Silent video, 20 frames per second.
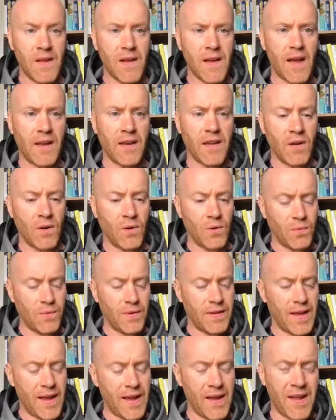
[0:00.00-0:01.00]
And, you know,
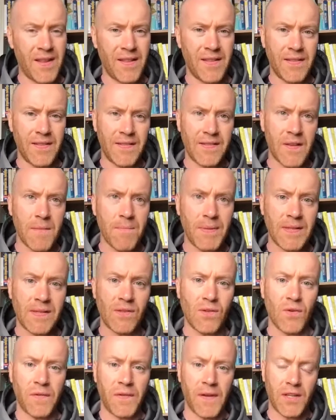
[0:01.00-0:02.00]
simple
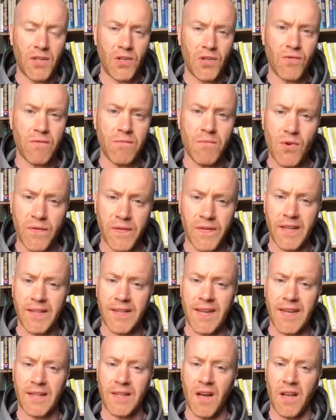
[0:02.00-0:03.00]
stuff like just removing the
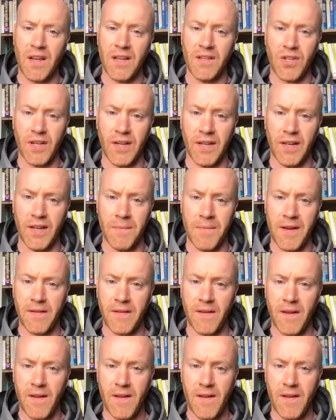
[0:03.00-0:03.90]
technology a little bit.